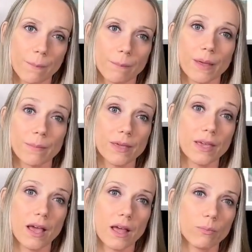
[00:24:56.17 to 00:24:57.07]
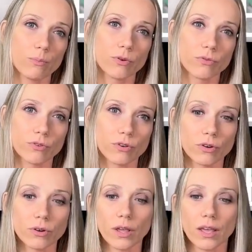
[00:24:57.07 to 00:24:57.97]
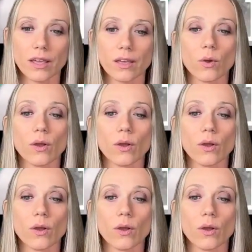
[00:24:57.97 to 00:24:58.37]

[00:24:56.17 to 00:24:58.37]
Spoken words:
Maybe I'll prefer a